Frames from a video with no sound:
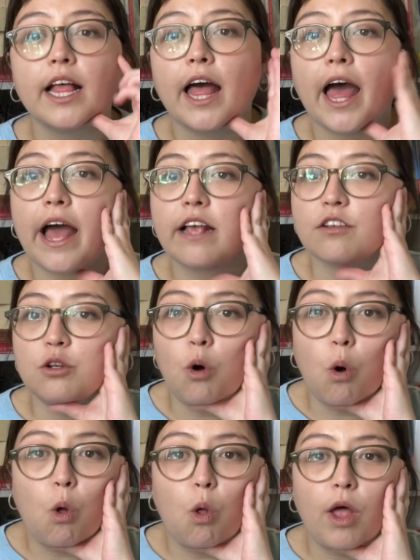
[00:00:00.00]
has a
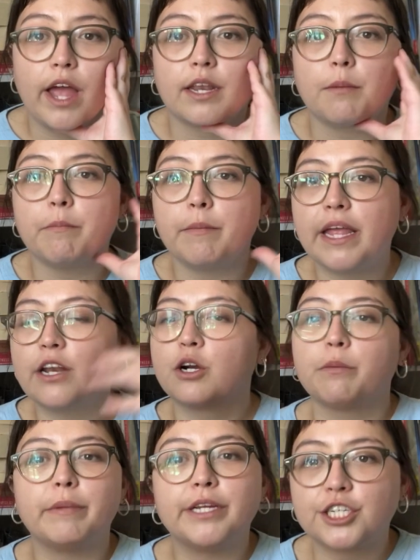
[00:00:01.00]
goal and an inner
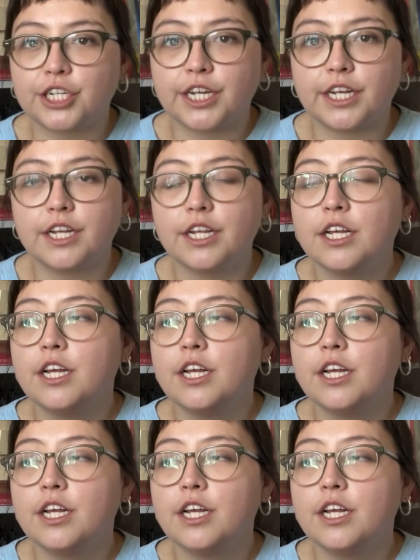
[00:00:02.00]
mission